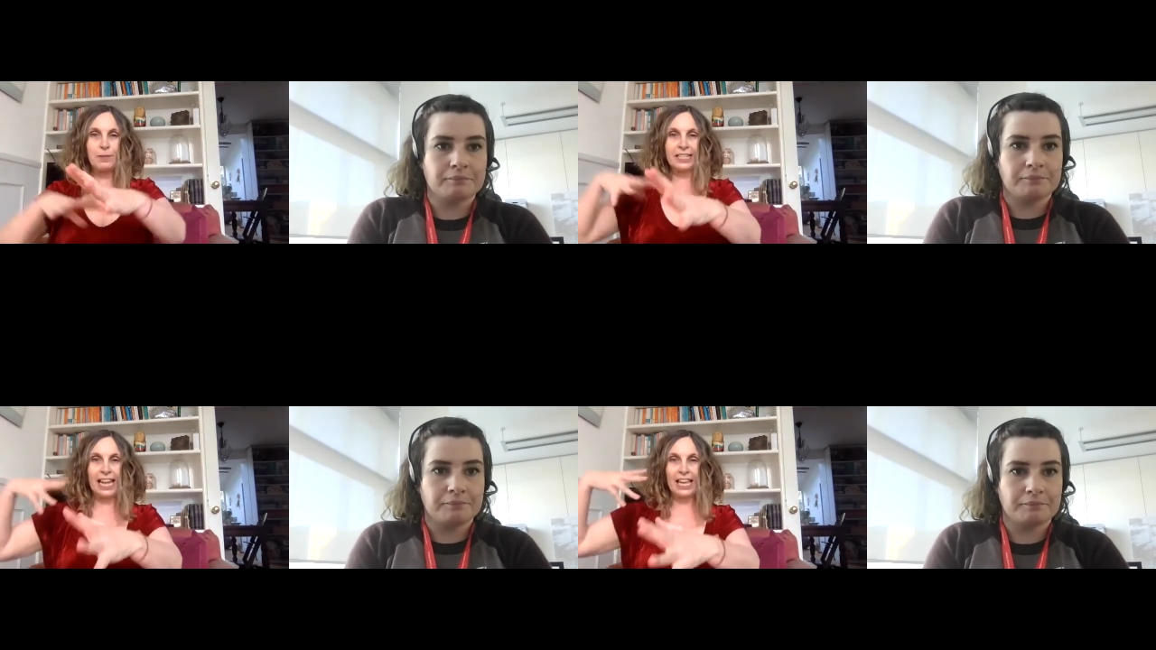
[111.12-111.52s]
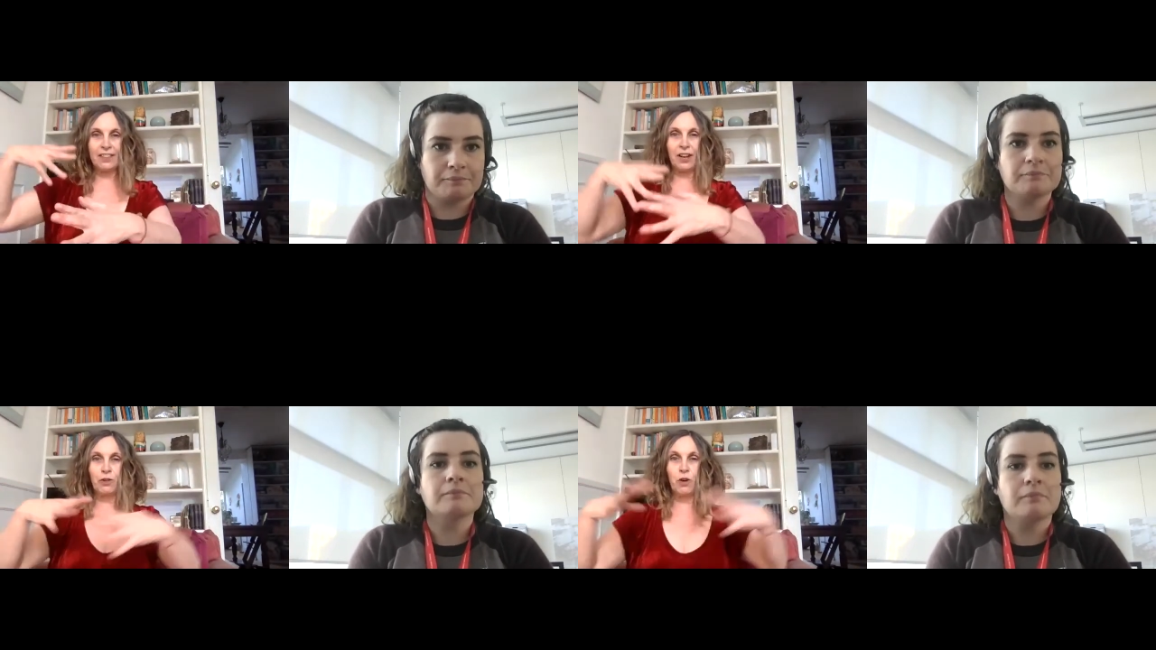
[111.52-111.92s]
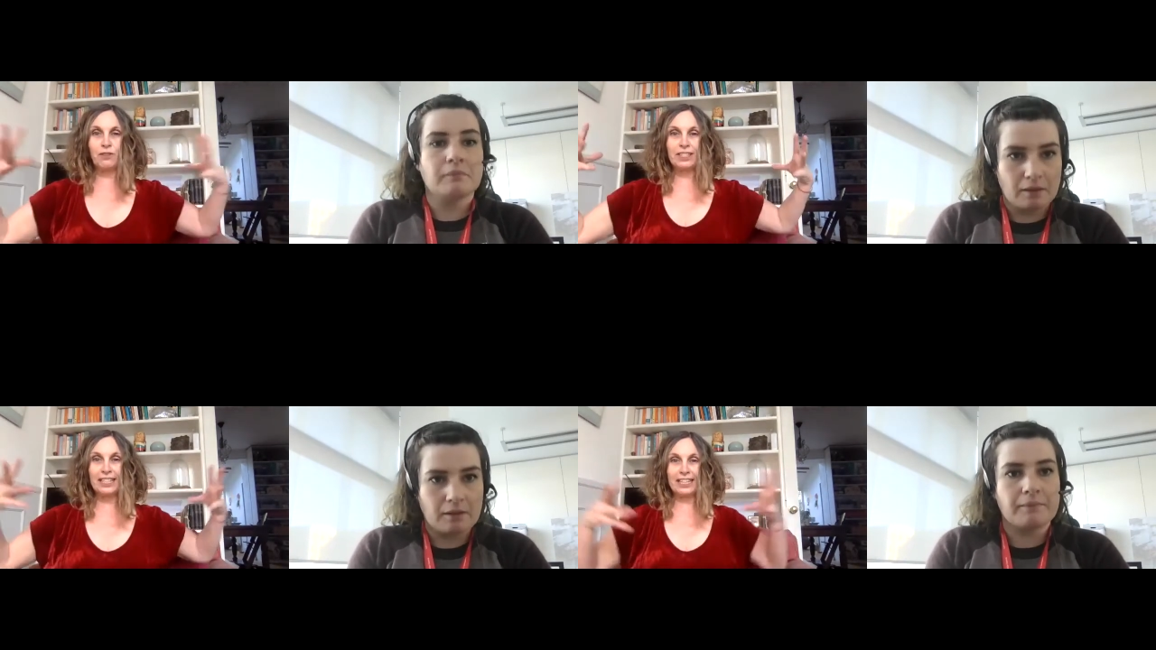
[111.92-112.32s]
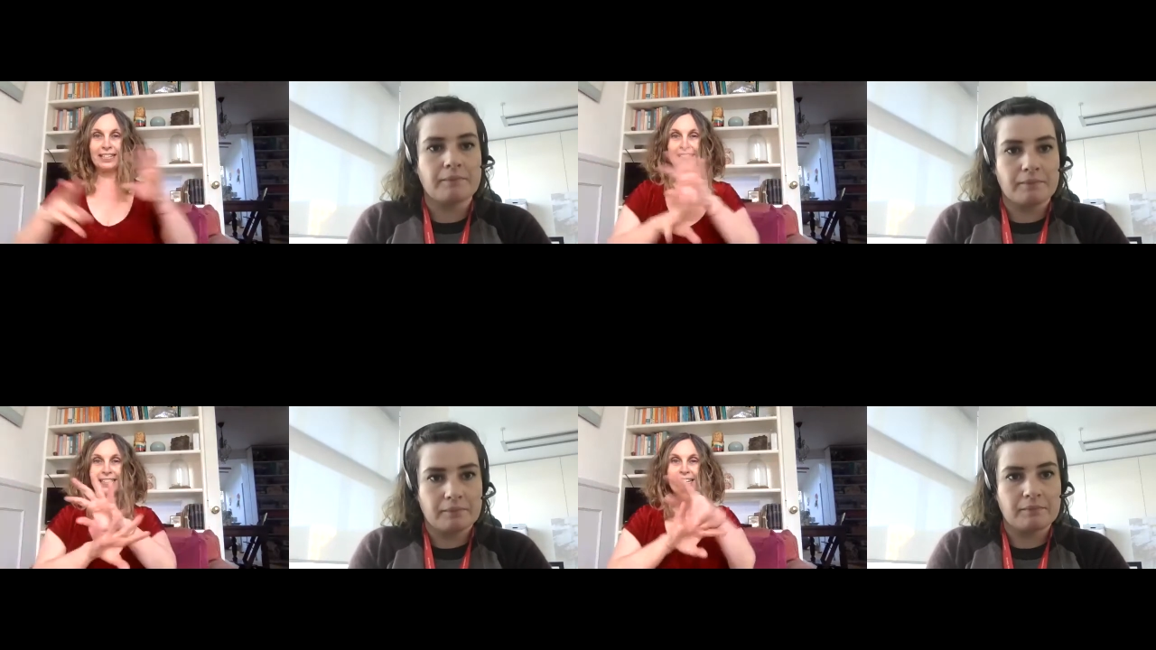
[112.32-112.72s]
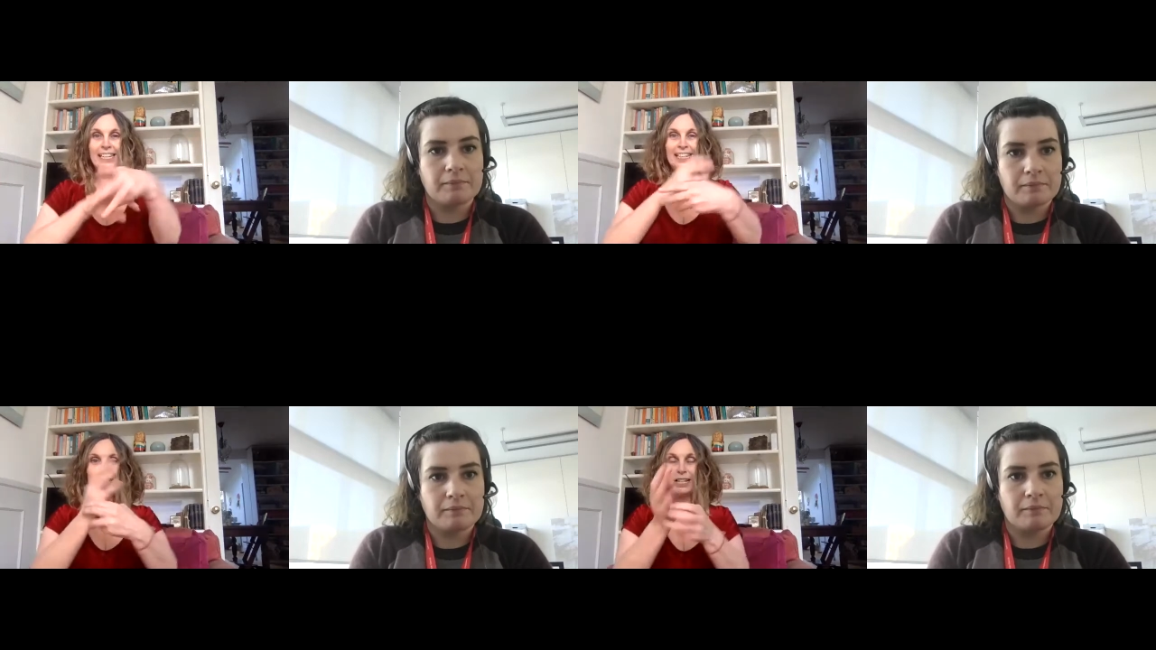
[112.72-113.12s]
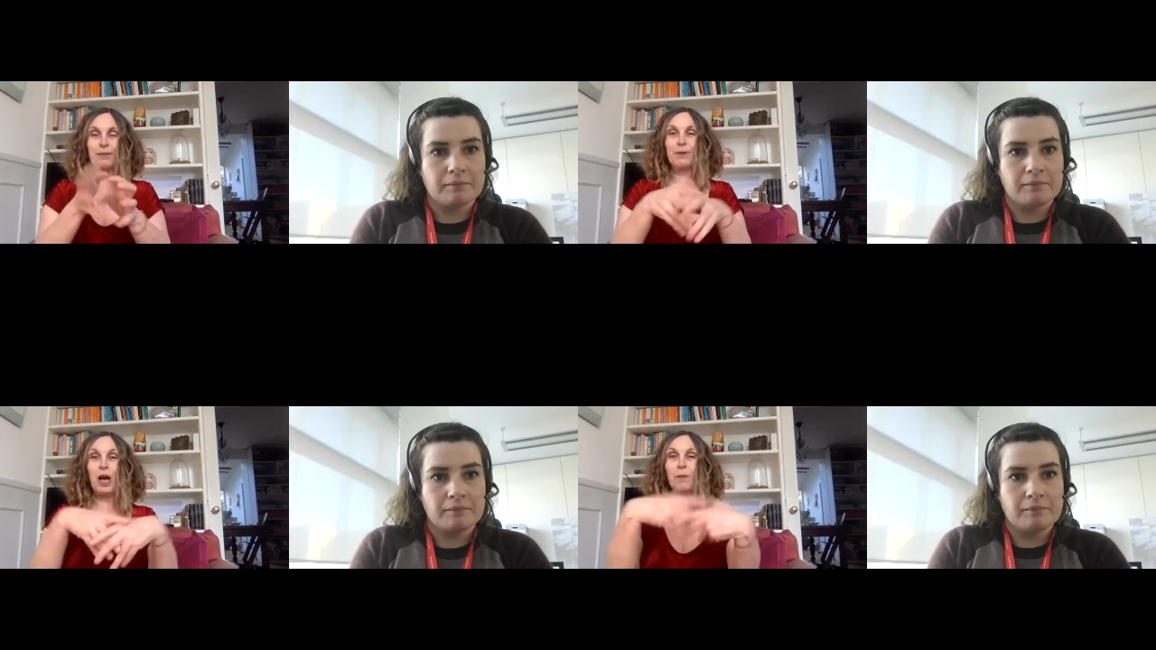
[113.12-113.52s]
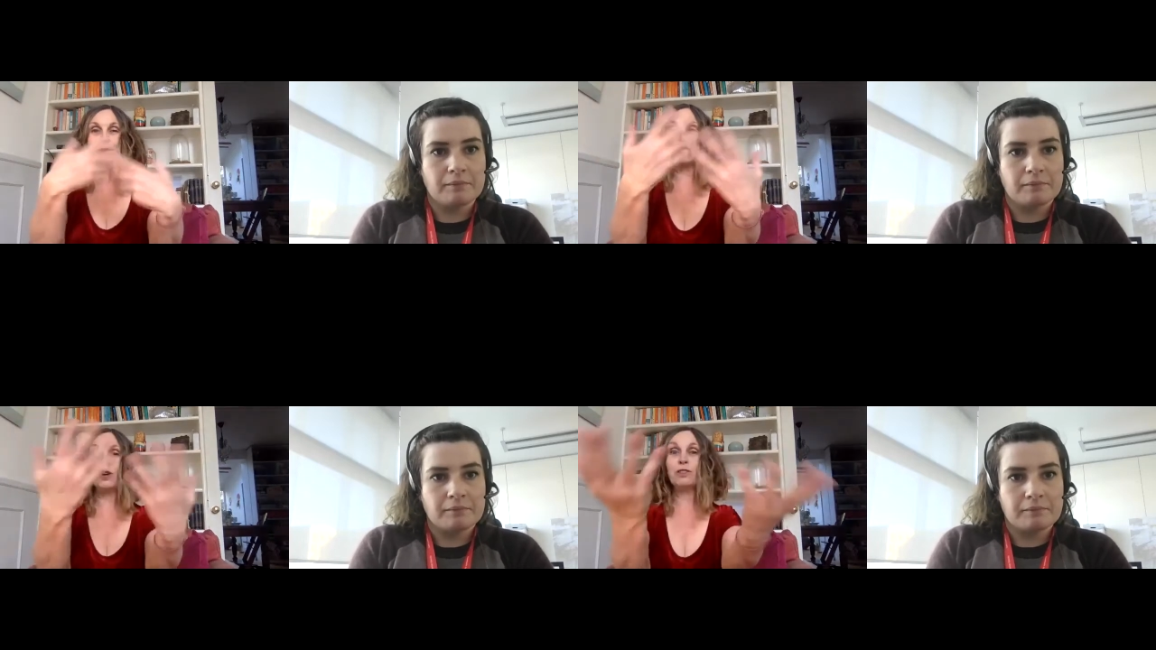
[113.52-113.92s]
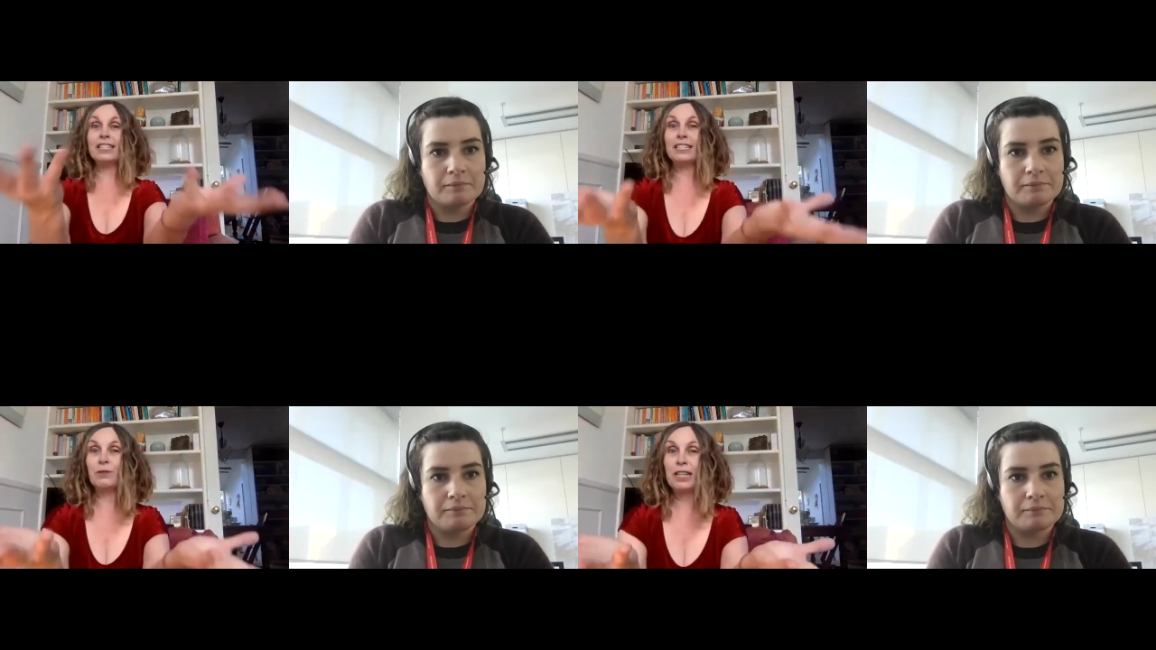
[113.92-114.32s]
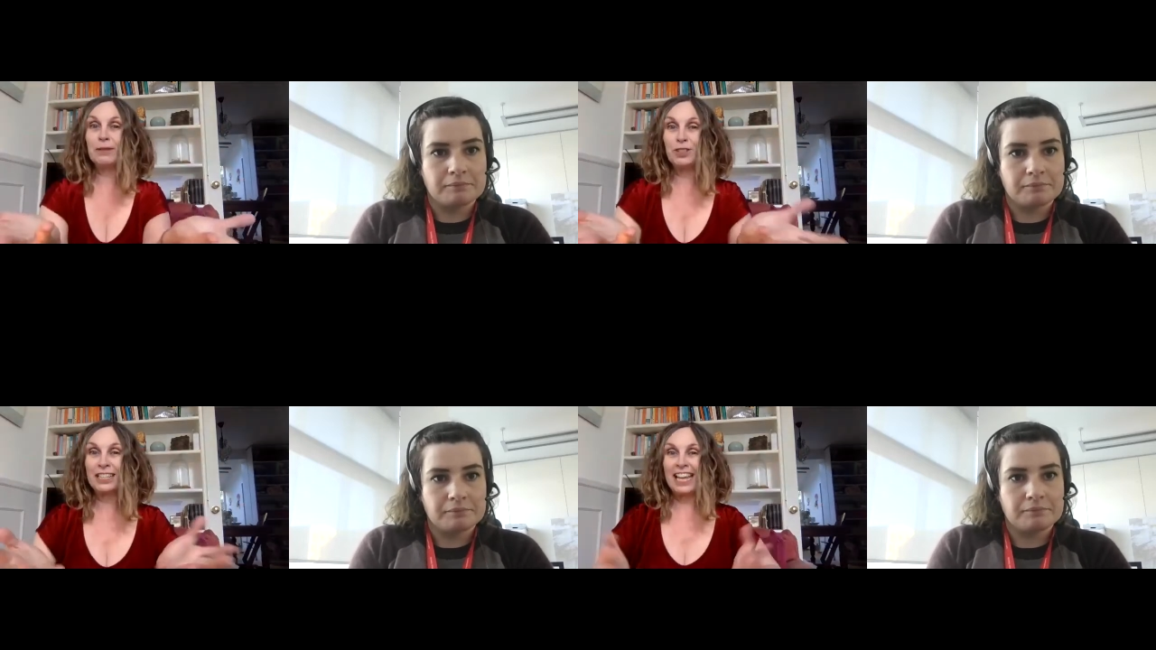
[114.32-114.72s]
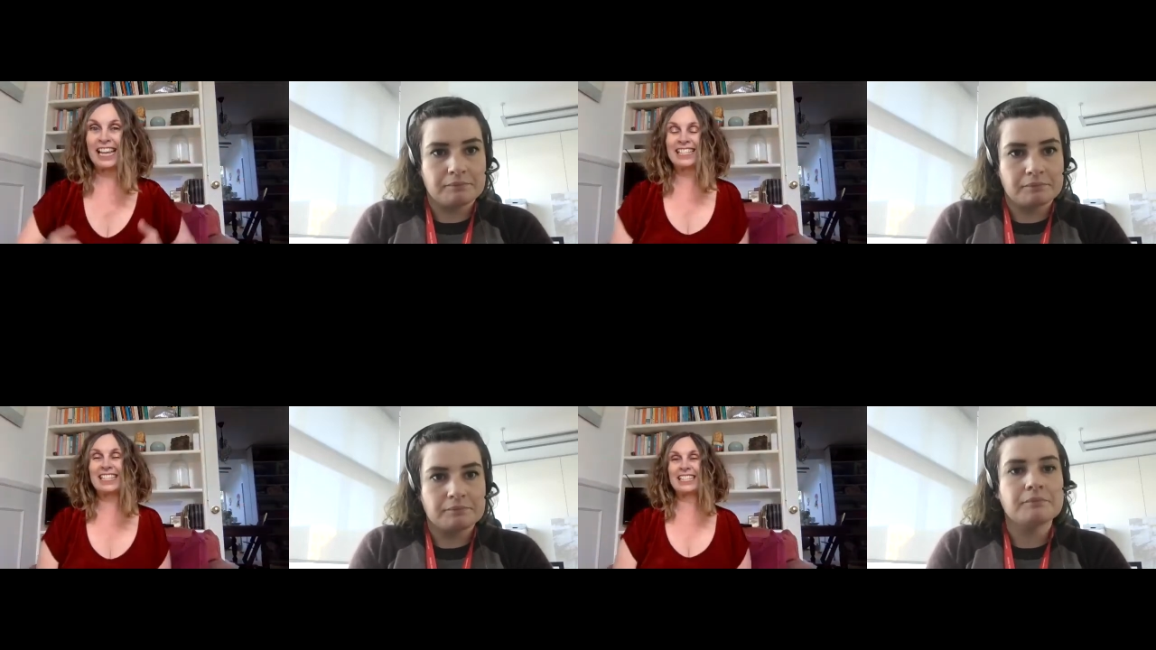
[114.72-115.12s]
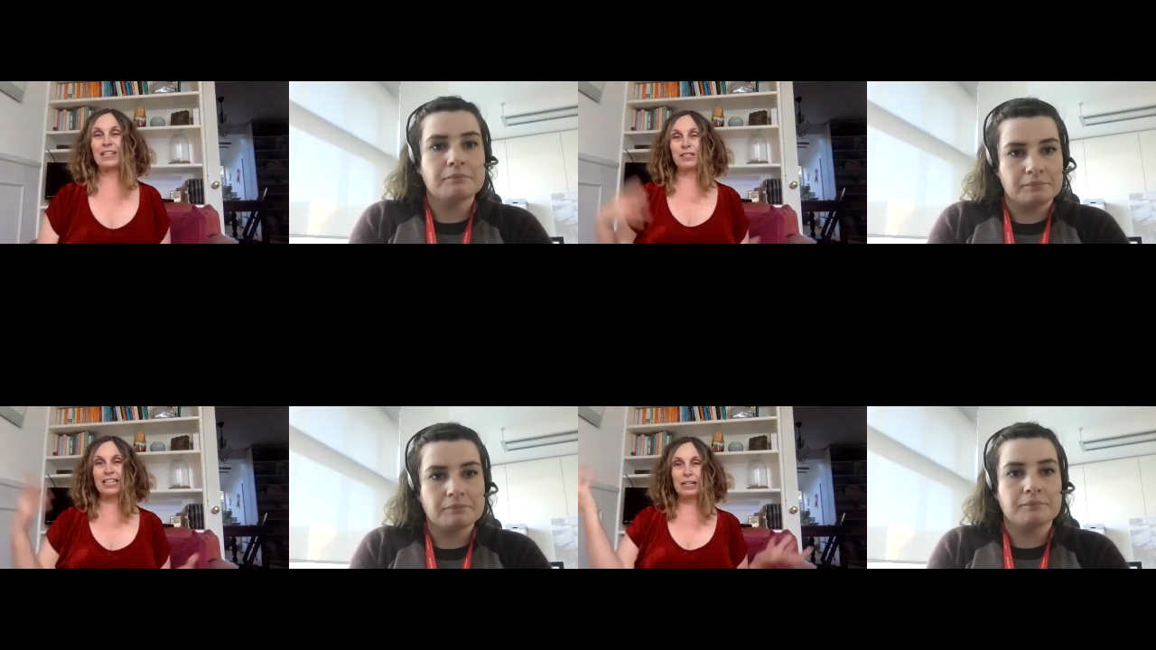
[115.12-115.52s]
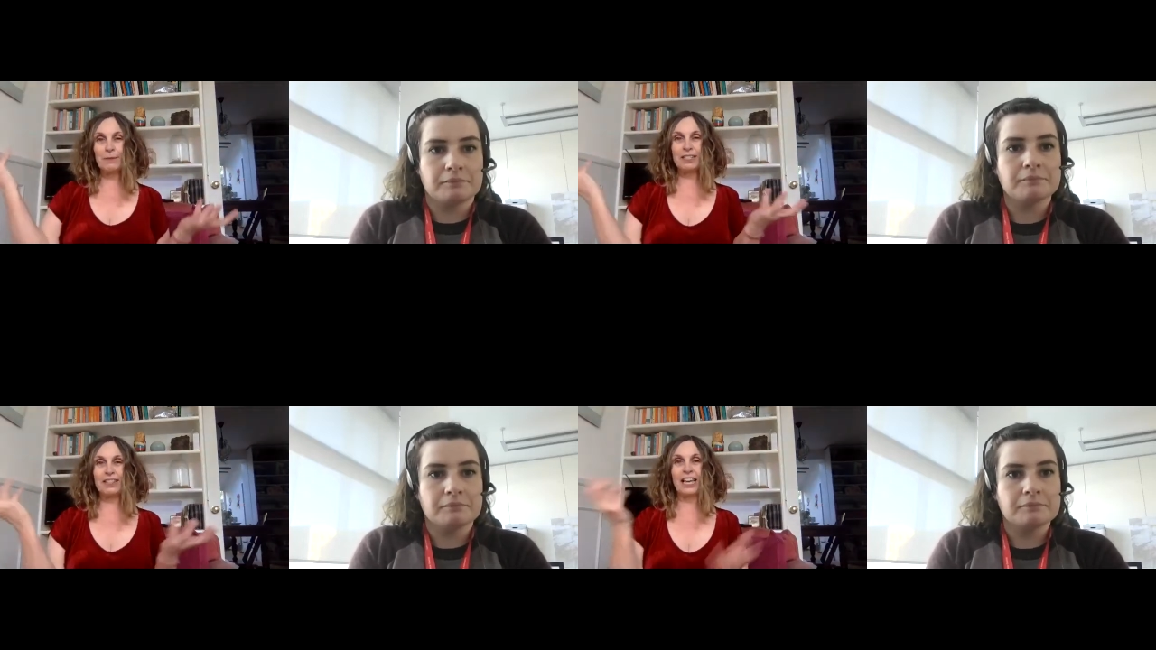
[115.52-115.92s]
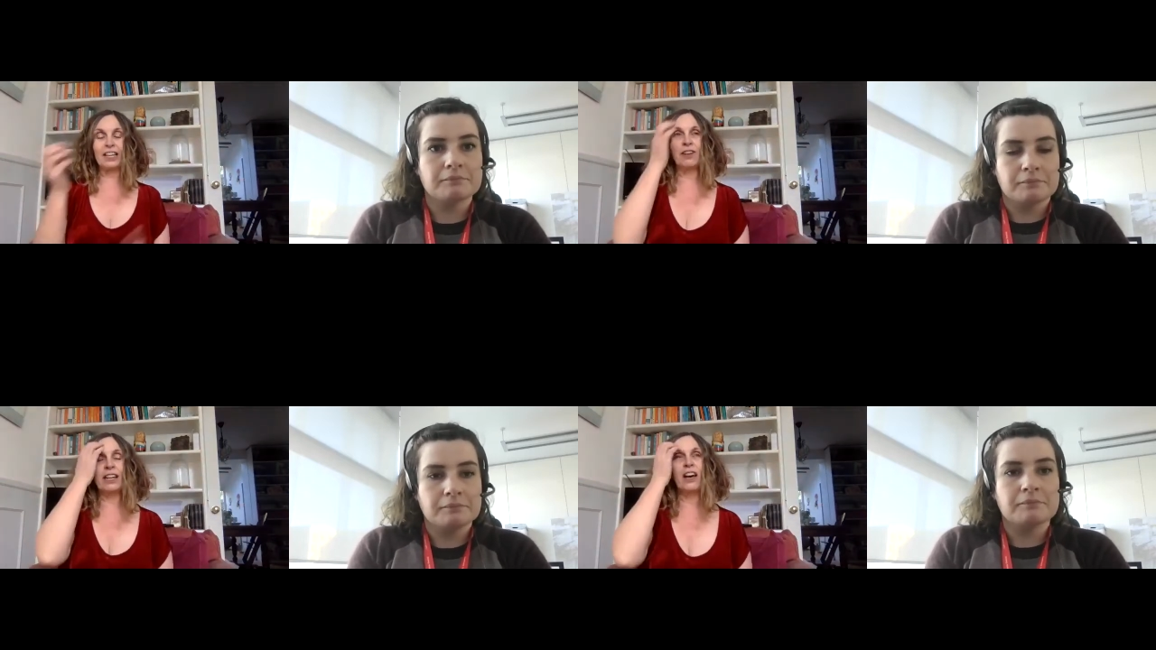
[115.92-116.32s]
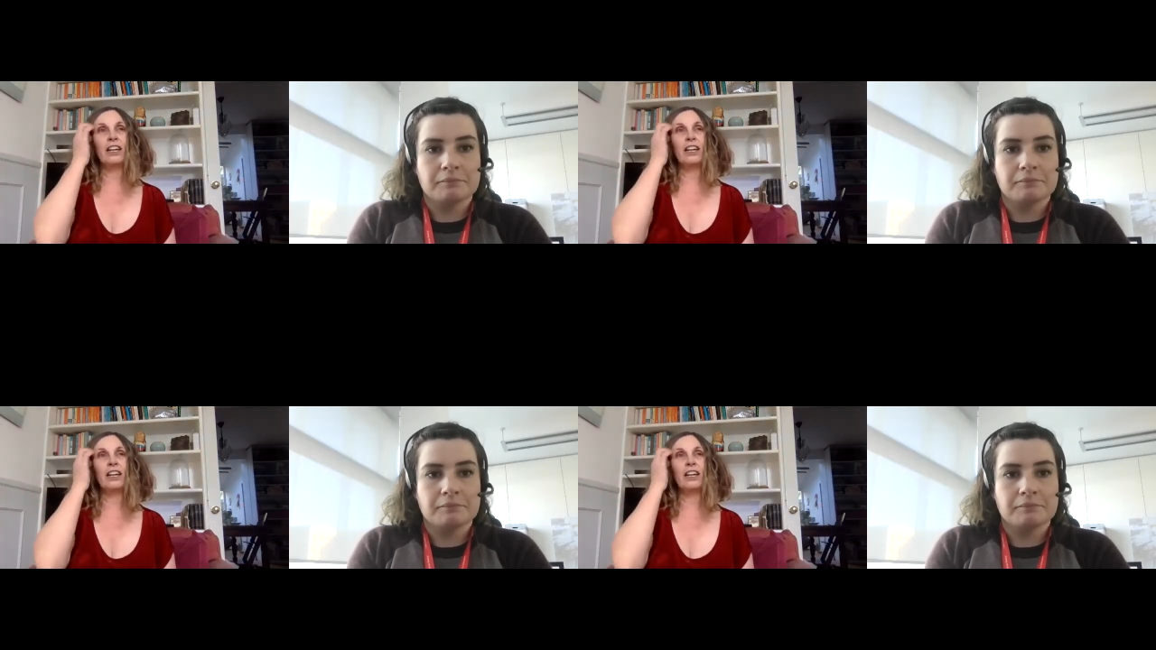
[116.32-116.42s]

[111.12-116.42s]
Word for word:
Speaker 1: together and all of a sudden it comes, oh, this is what I'm doing next. There was a little bit of that going on.